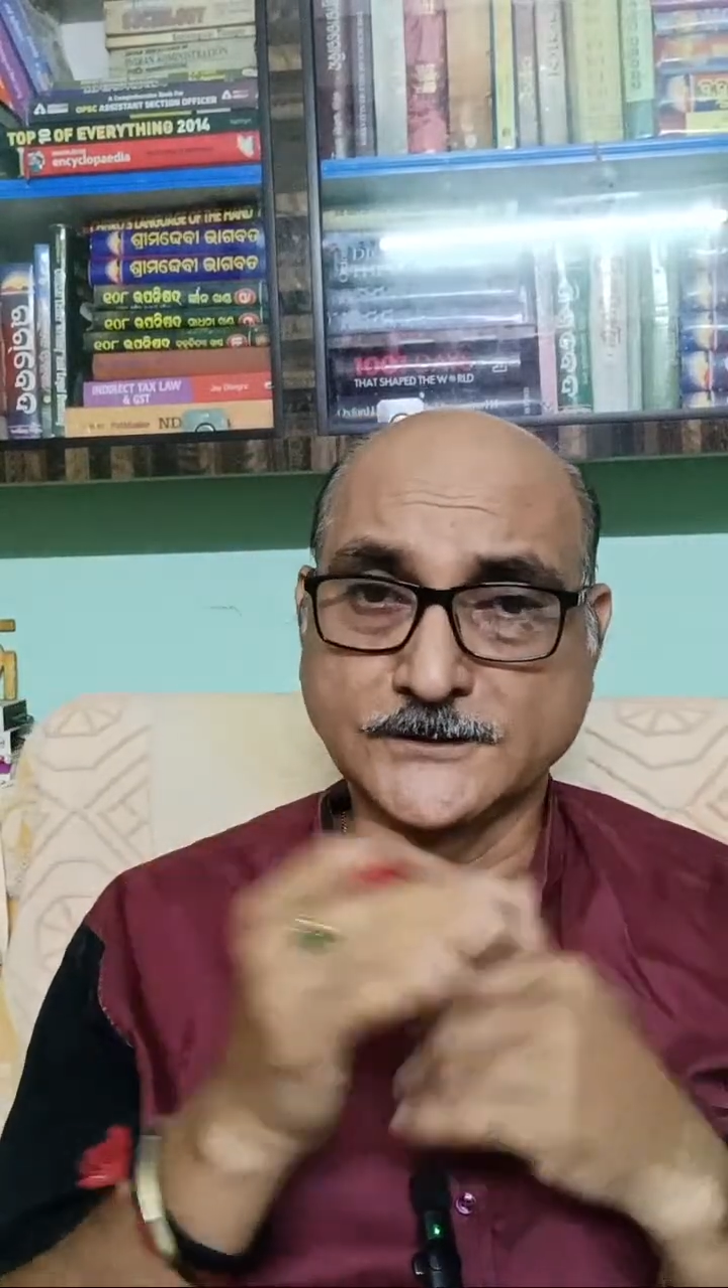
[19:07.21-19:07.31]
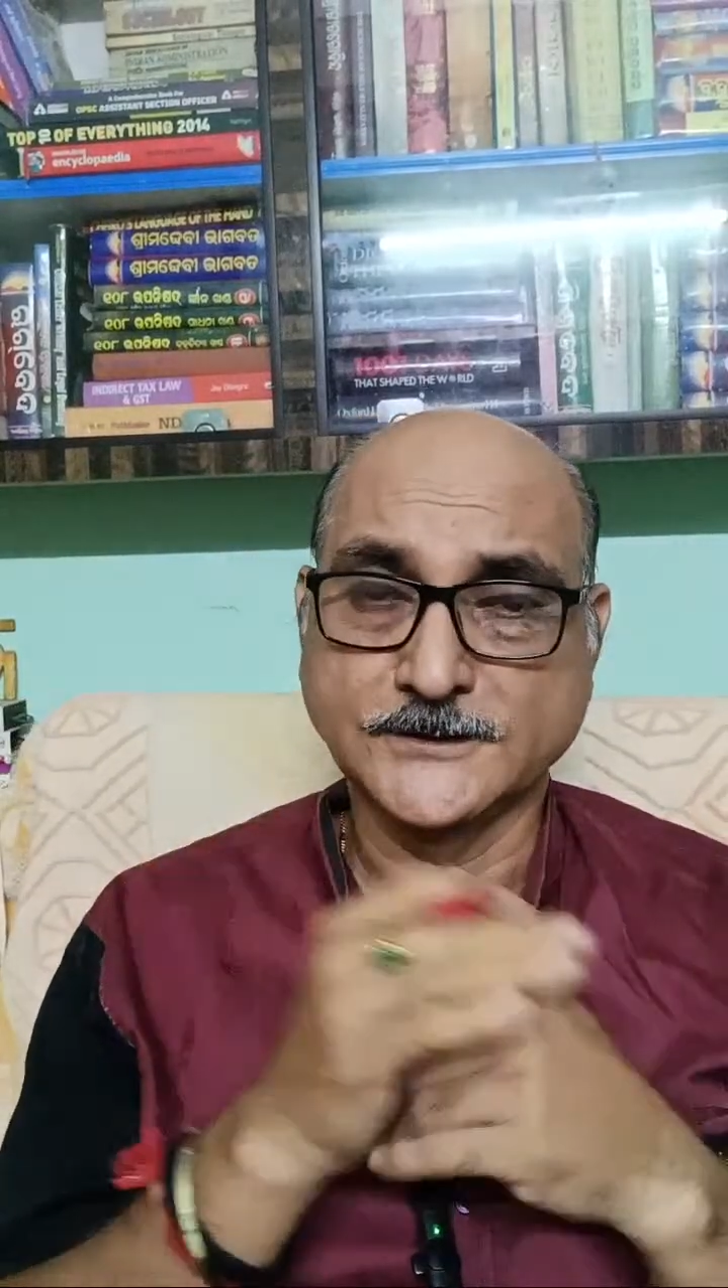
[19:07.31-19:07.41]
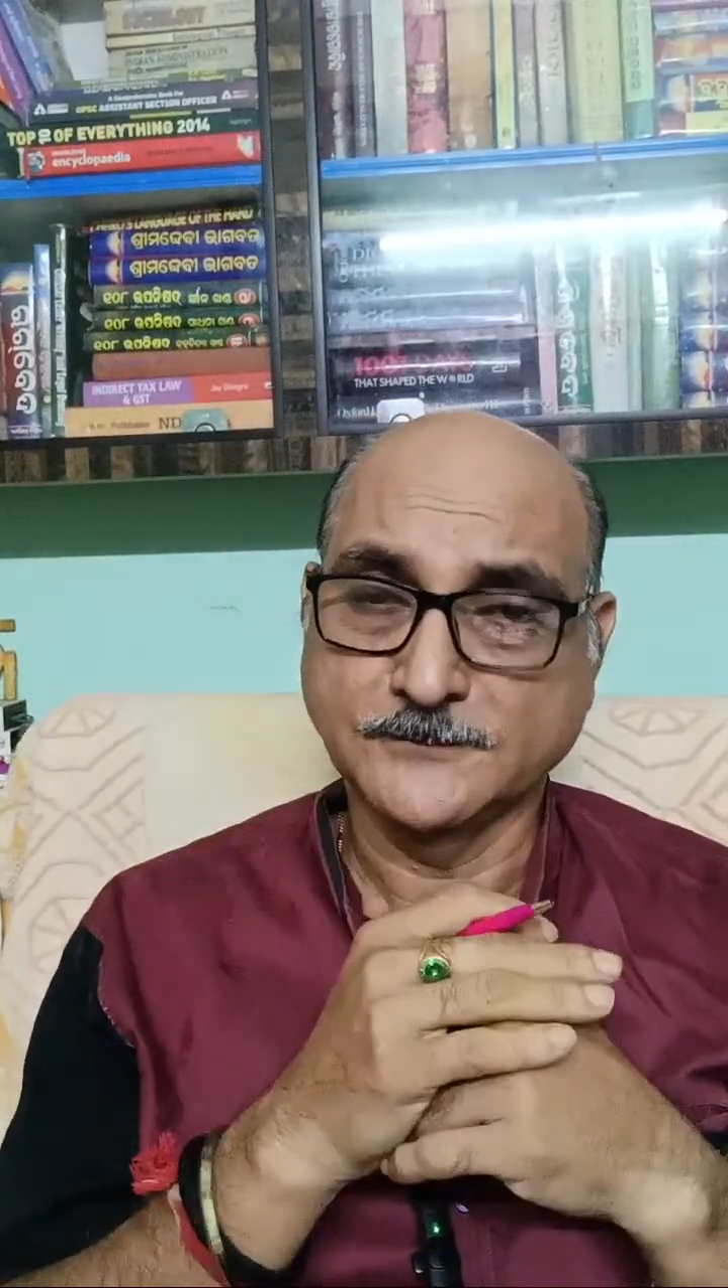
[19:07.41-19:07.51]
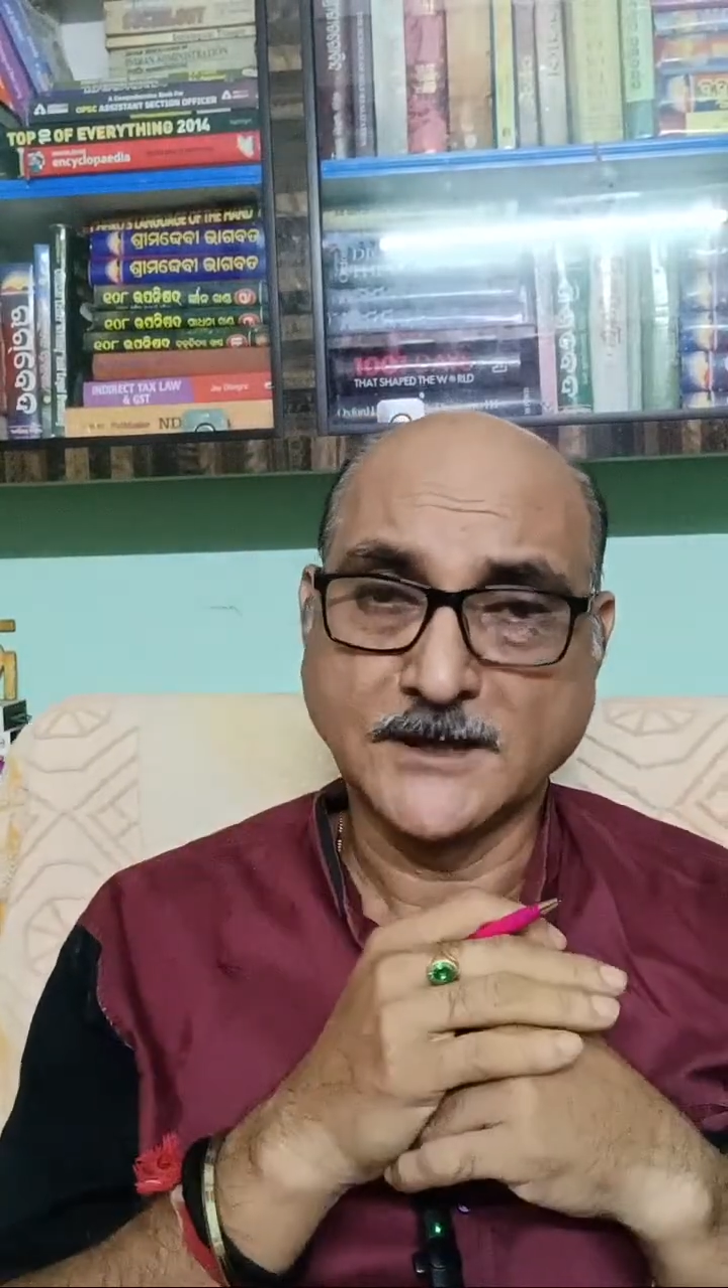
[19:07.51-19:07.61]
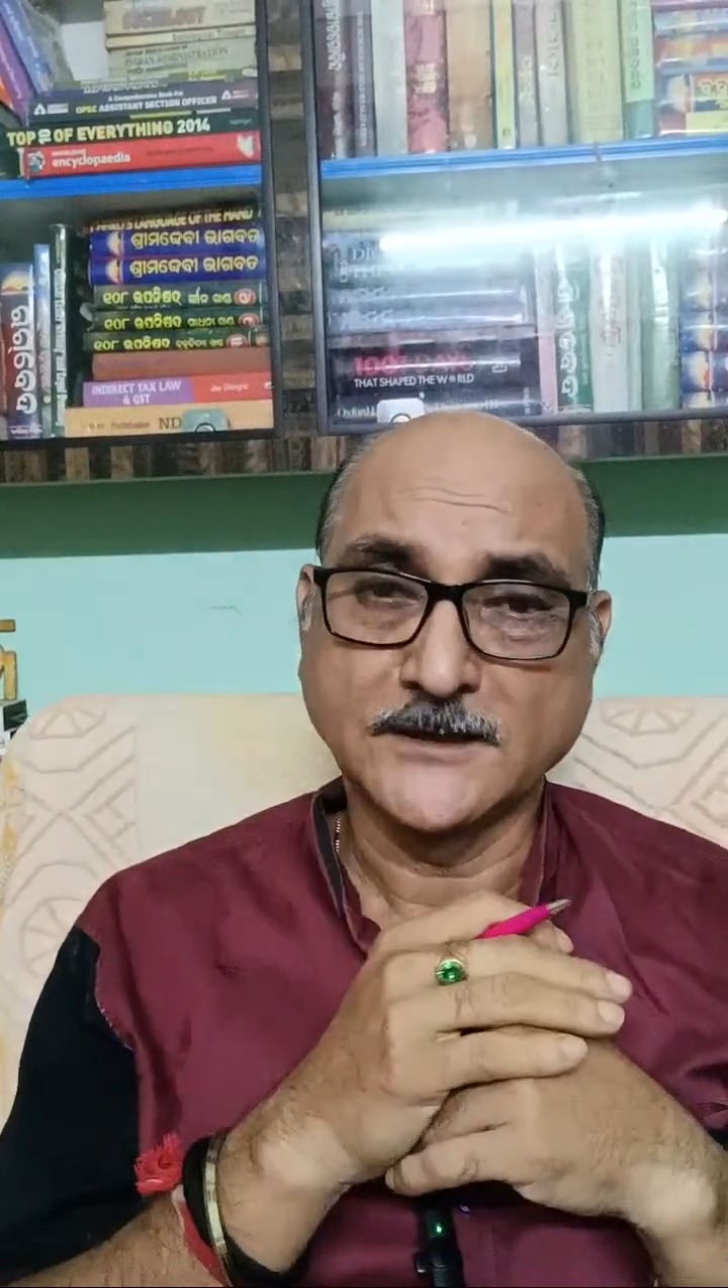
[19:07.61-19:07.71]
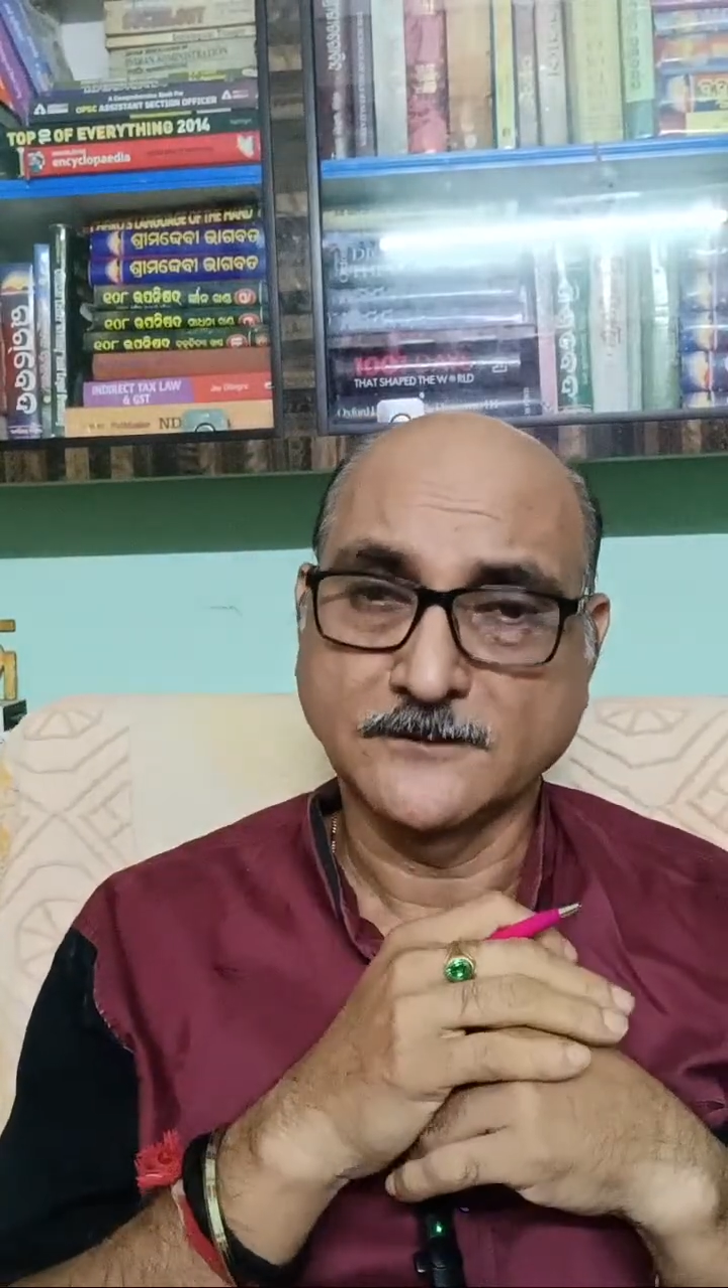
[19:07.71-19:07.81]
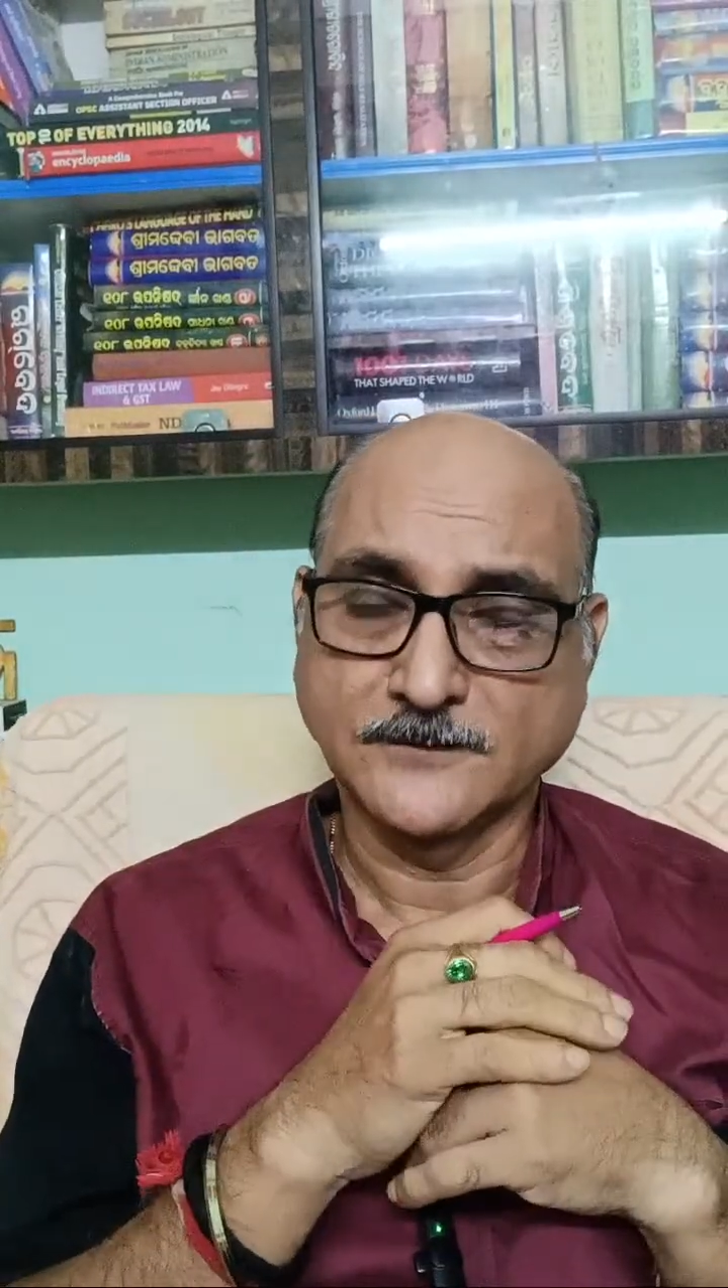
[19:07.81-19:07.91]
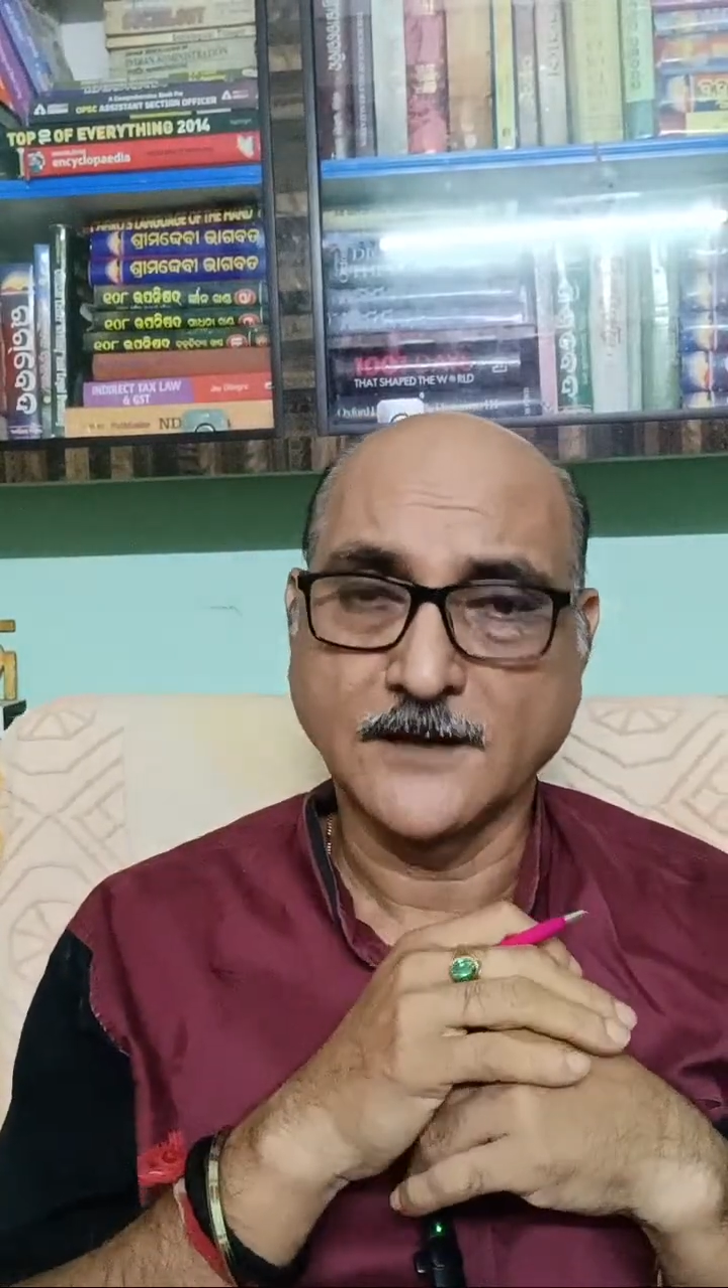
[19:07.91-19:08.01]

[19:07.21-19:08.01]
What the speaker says: anything might have